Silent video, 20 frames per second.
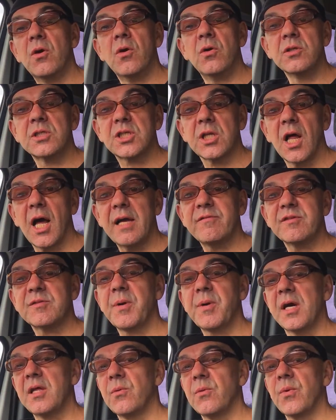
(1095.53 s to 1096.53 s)
whose lives,
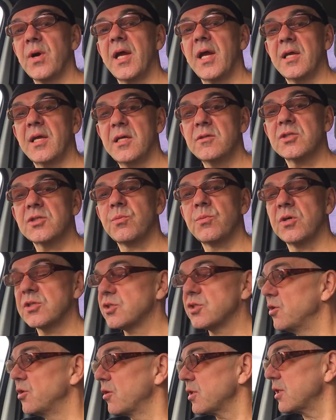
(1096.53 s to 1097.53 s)
by the way, here's
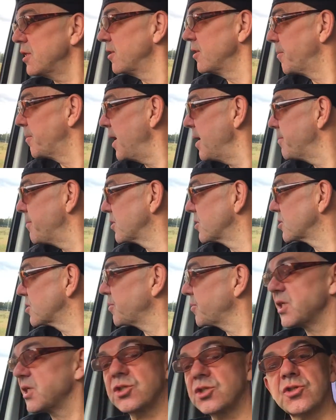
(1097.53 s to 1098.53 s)
what's not in the papers,
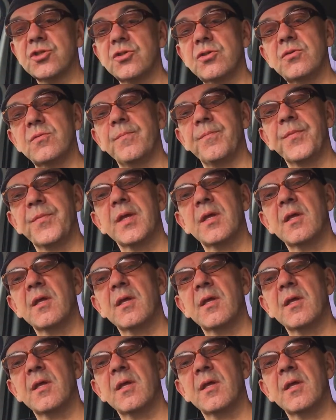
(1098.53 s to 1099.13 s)
but it's true.